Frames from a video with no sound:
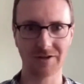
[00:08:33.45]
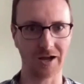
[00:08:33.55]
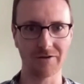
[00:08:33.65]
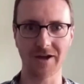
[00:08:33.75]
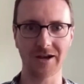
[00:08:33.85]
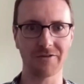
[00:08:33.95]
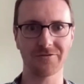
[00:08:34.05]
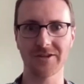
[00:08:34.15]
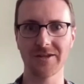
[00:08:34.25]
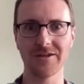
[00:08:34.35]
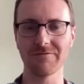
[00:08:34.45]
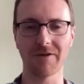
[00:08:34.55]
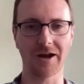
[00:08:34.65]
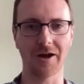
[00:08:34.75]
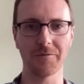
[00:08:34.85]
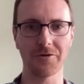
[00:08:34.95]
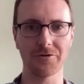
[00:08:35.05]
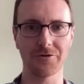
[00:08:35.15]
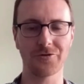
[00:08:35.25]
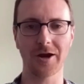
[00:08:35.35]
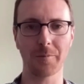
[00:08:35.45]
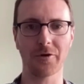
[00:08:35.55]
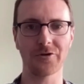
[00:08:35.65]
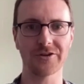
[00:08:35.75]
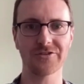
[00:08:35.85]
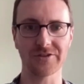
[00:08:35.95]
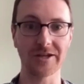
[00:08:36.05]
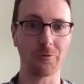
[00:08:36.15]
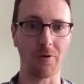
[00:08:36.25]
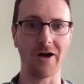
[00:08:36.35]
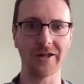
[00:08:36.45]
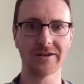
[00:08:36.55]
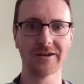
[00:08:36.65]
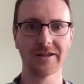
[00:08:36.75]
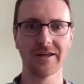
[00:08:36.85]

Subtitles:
kind of NFT you're trying to purchase in a wallet.